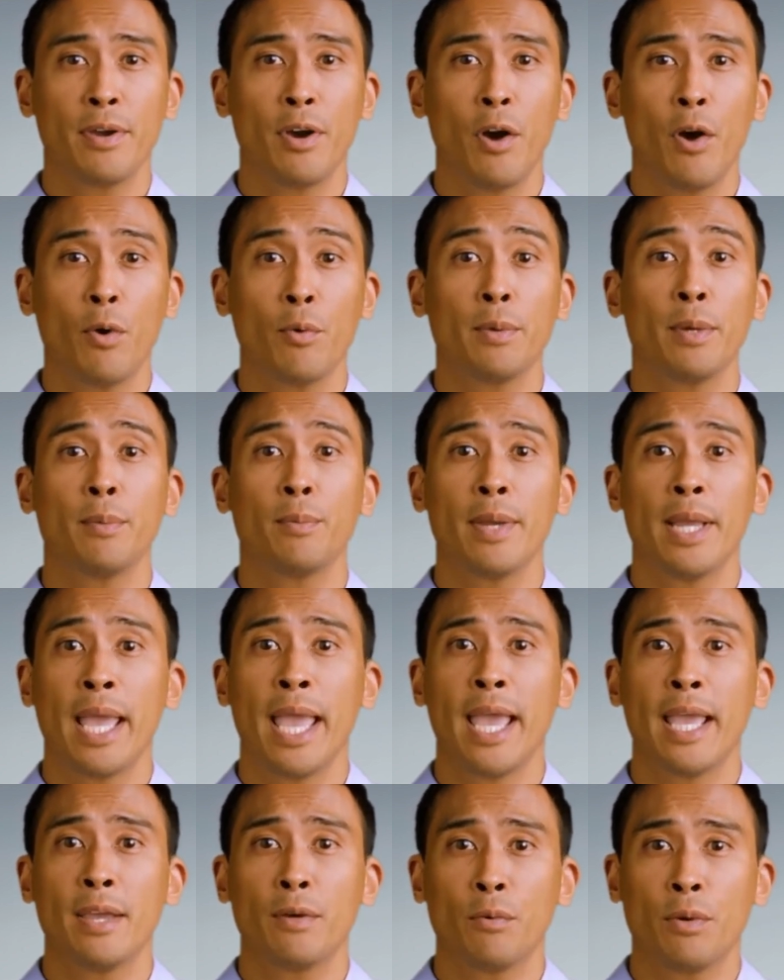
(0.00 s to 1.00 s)
only when
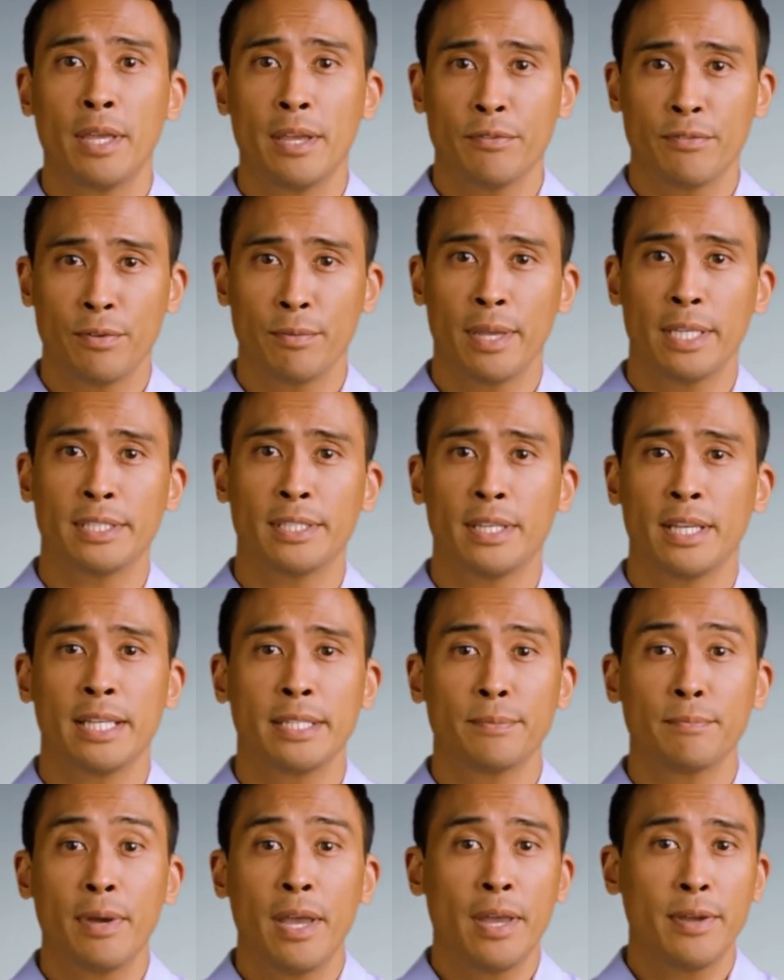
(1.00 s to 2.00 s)
adequate information
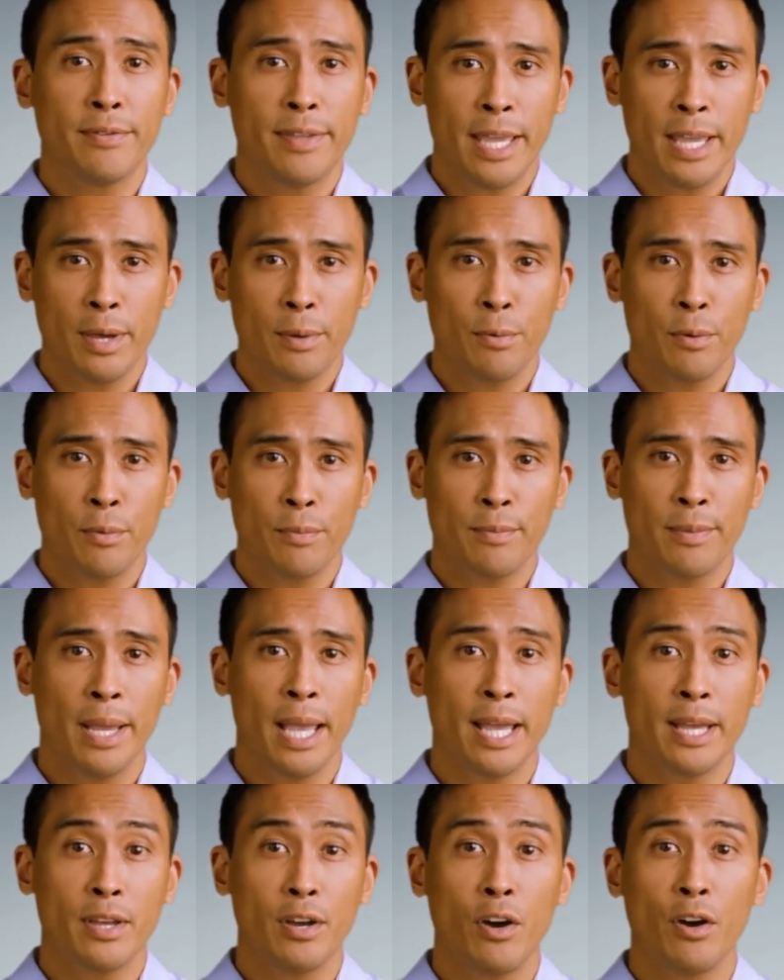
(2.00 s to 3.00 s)
is not available
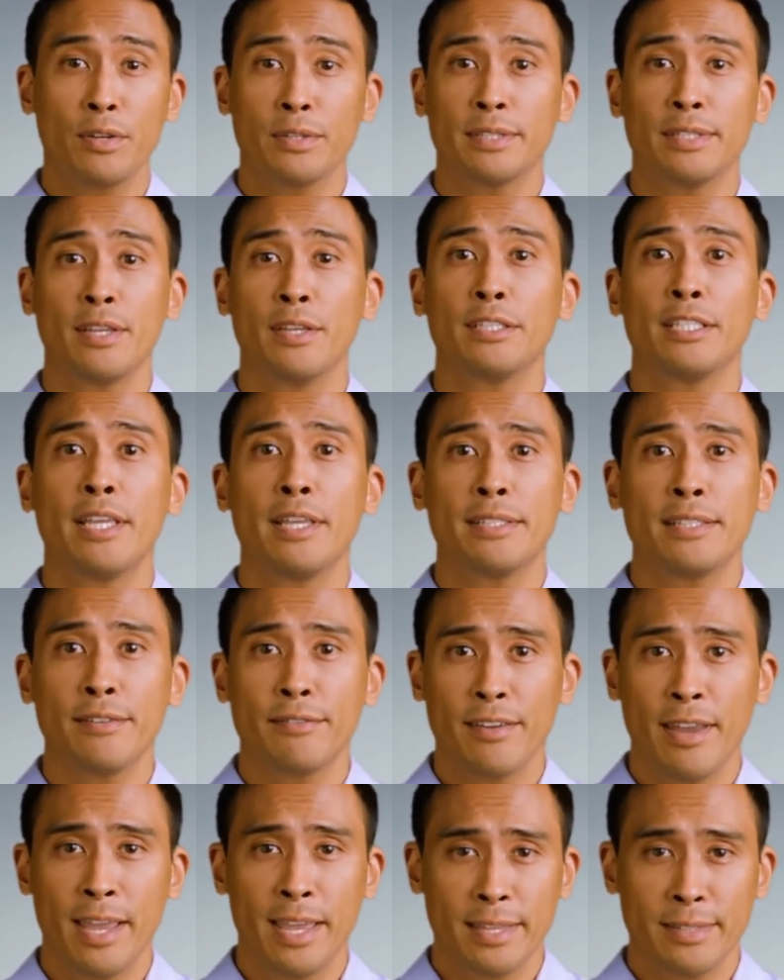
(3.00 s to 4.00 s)
and costs are
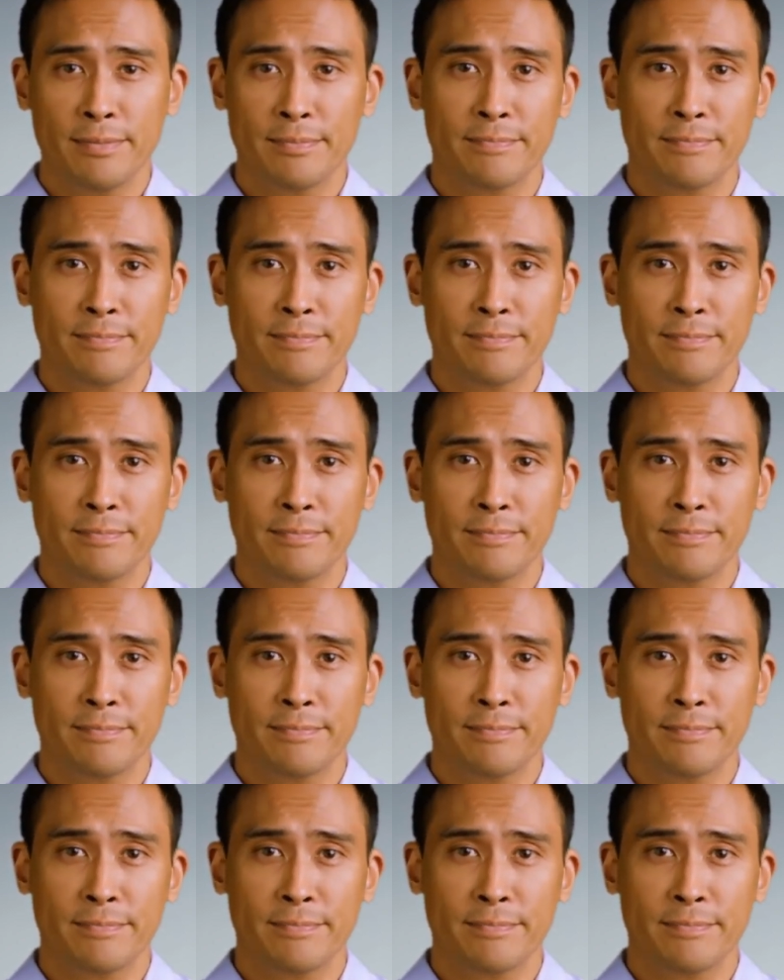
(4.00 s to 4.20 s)
justified.